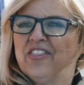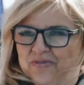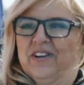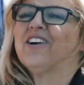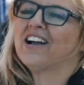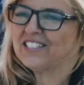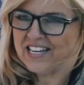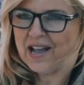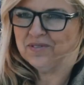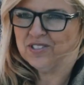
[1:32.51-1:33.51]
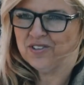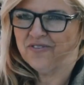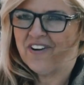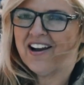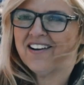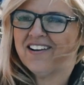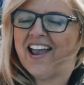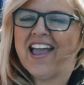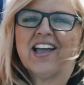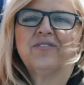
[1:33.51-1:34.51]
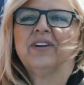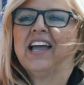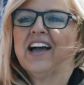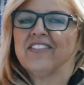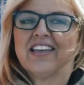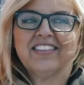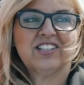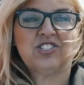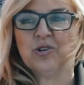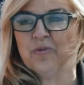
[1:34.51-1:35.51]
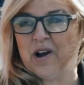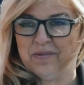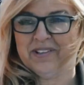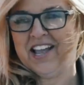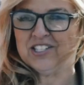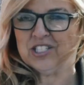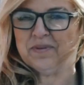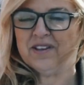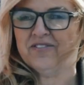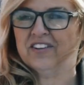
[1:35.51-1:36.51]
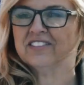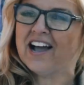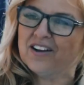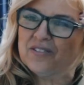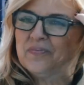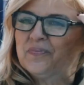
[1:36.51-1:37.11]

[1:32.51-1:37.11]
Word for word: had three dogs adopted so far, and we have, I think, two more applications being filled out.